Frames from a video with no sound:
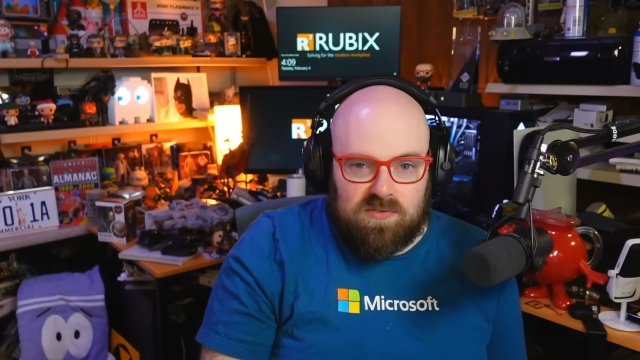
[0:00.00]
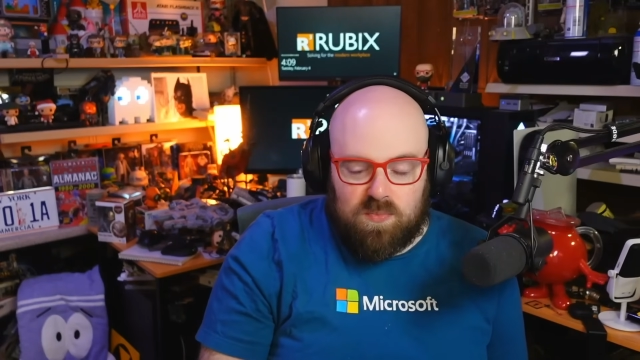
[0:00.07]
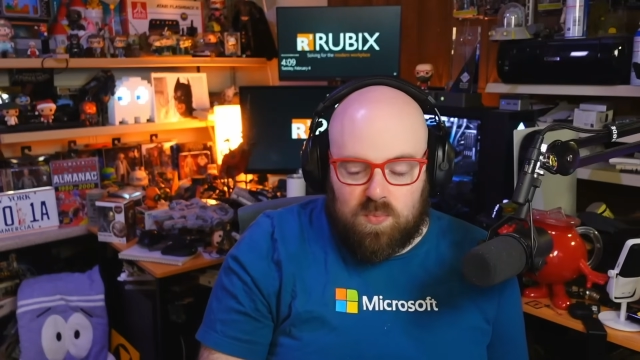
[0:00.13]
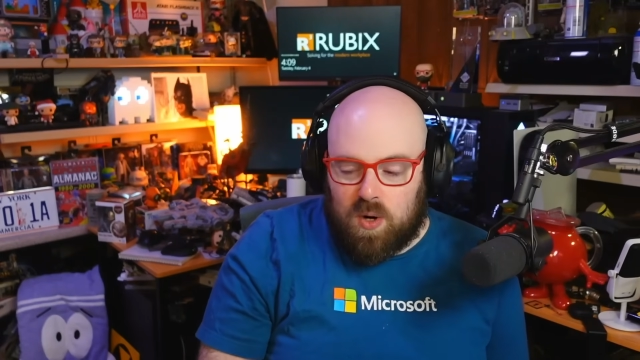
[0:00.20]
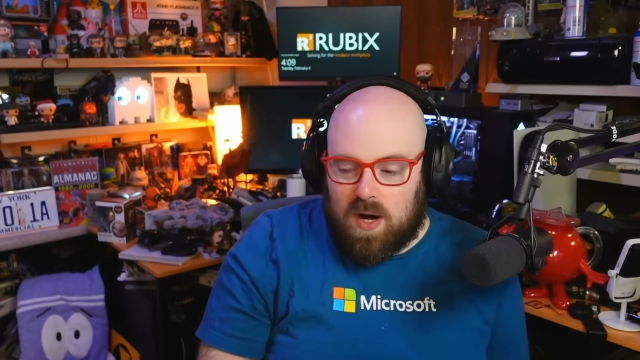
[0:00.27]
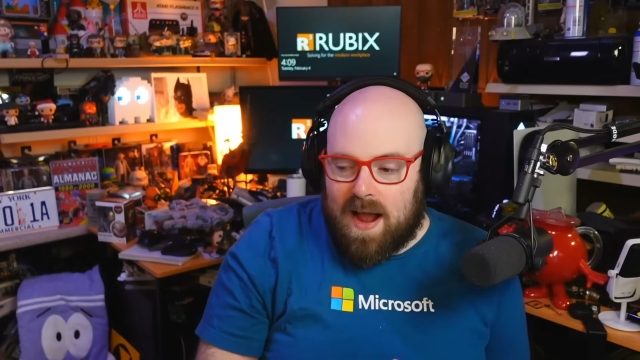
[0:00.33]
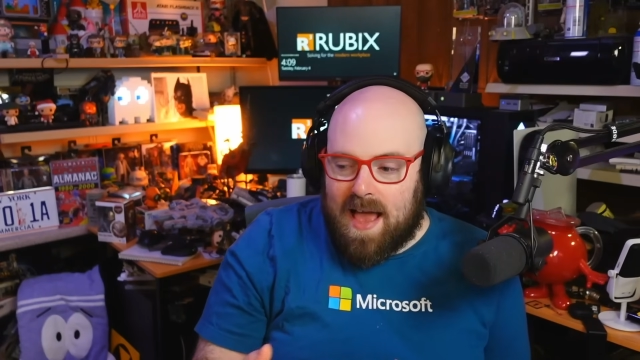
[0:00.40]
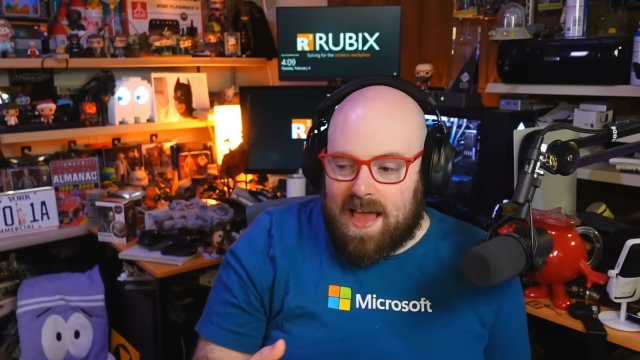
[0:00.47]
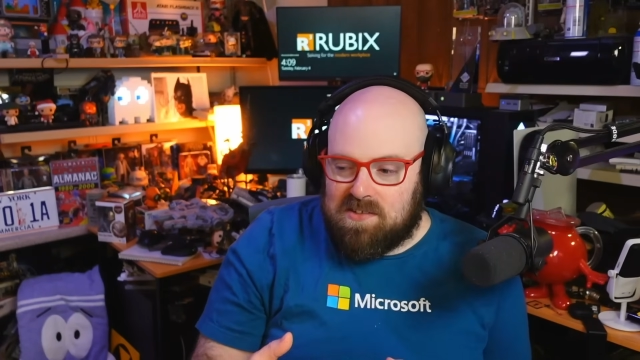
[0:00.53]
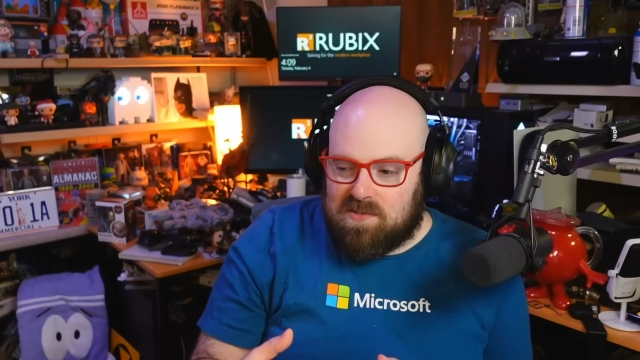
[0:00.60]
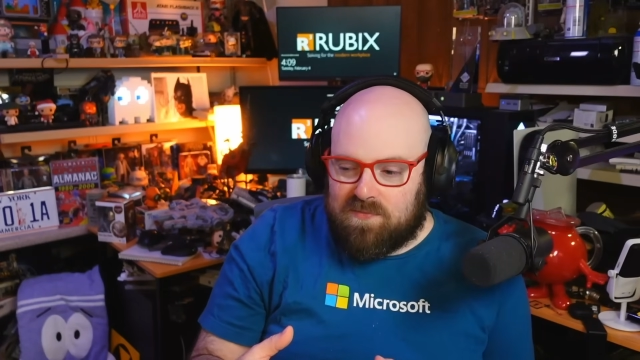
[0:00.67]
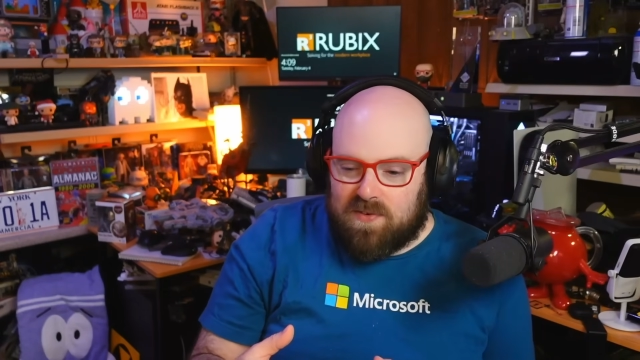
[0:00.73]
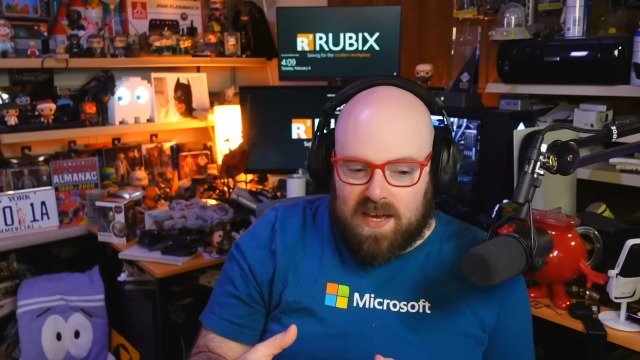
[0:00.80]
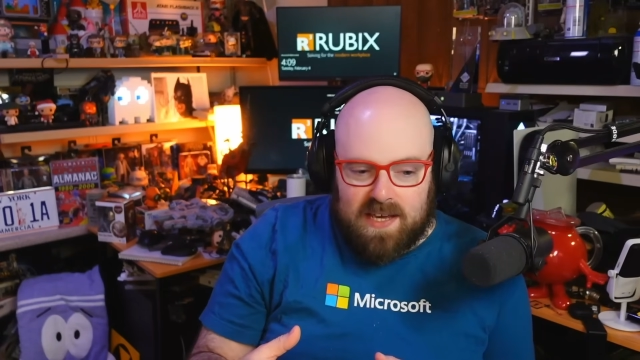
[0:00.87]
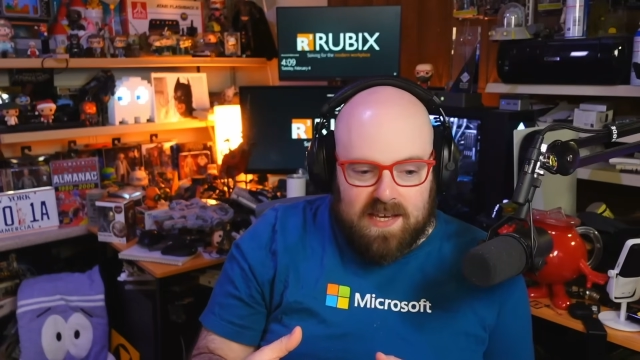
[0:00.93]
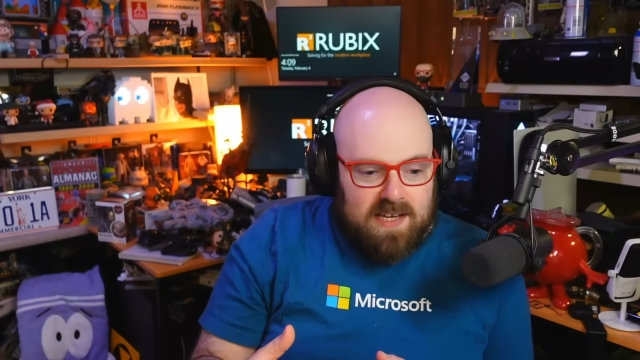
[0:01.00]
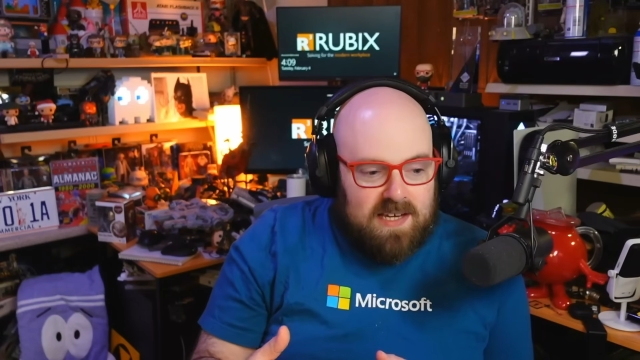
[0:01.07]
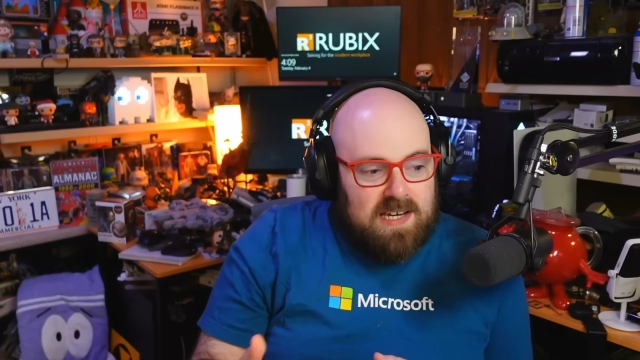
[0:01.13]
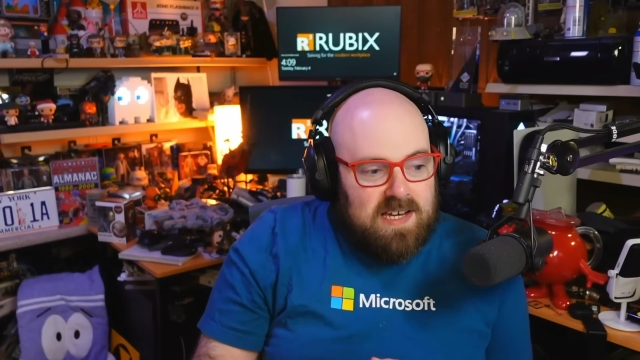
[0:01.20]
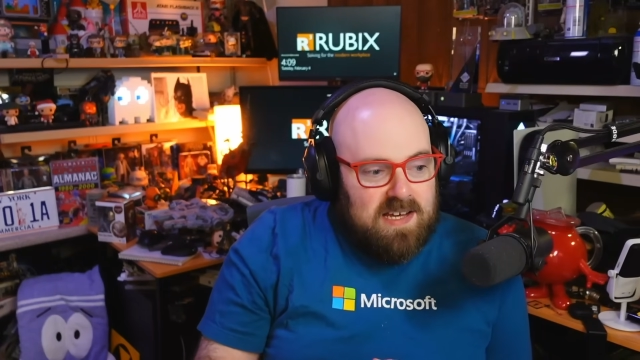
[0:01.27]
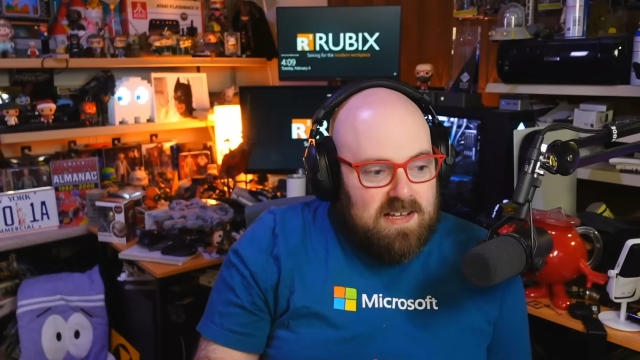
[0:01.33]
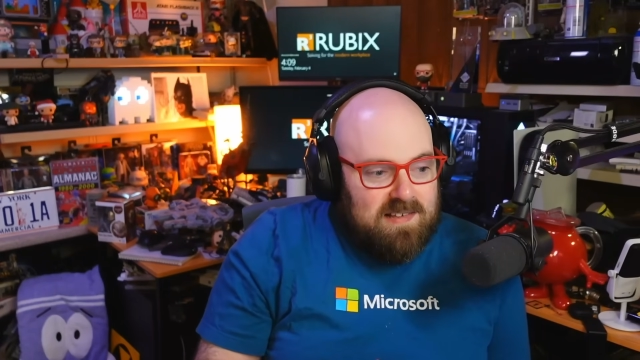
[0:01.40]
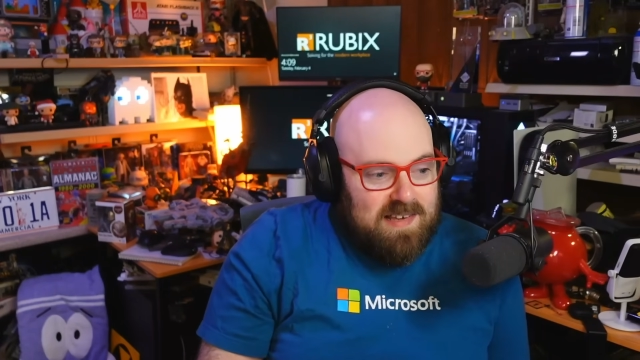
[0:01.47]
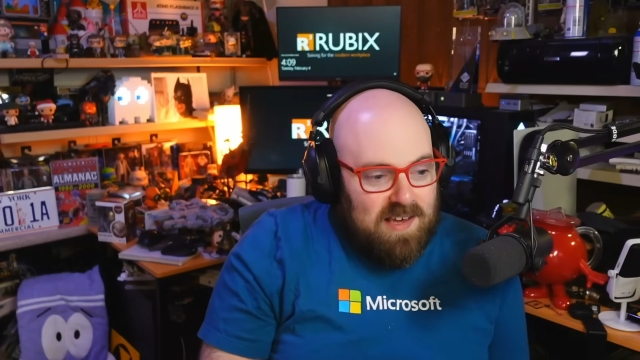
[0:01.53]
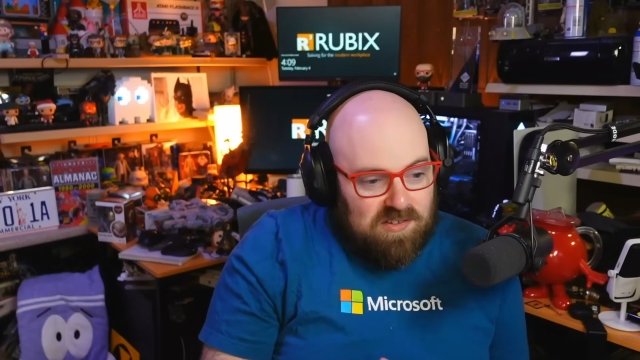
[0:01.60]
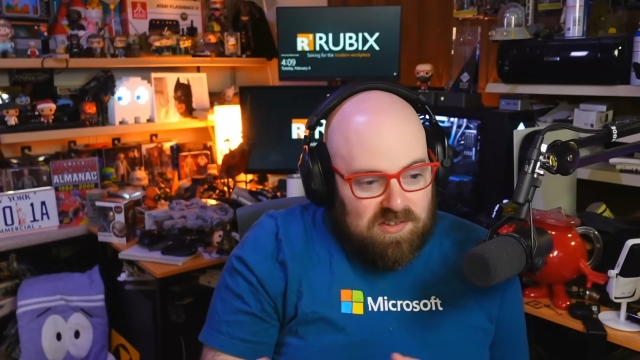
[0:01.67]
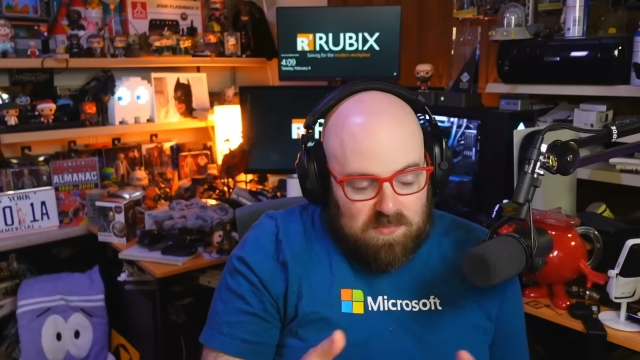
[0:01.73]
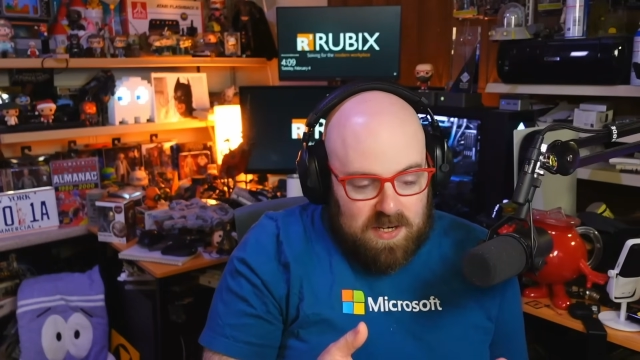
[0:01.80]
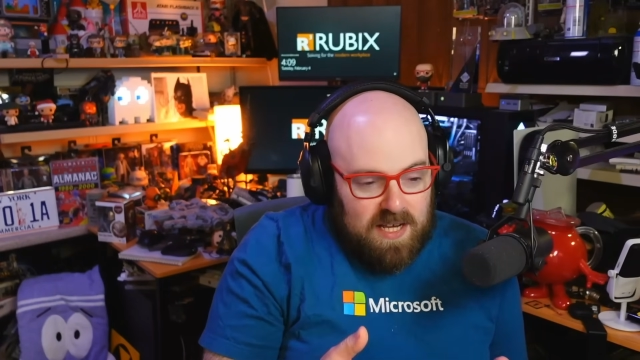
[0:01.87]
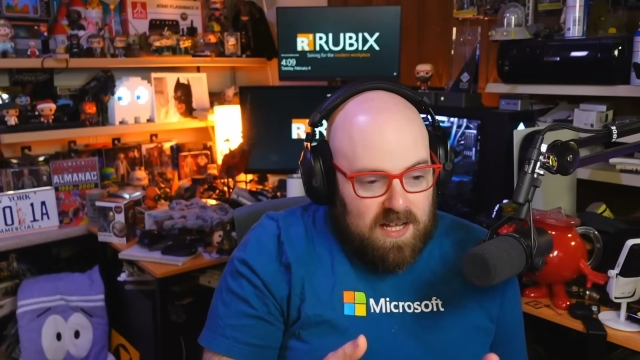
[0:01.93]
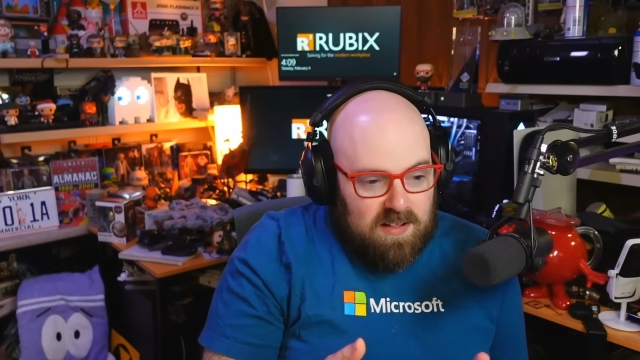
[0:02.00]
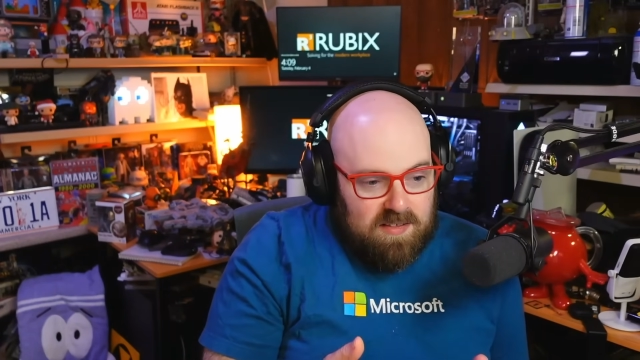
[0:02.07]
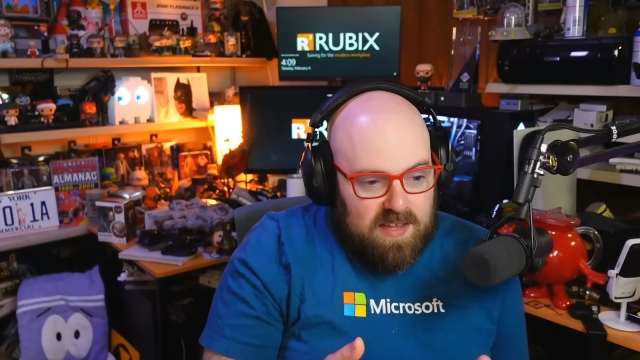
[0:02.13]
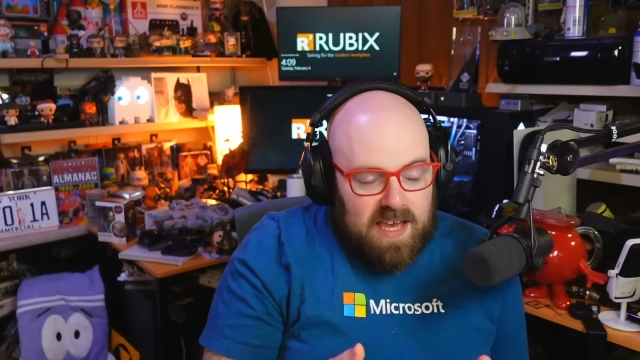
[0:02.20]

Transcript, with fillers: Whereas if I tell someone else,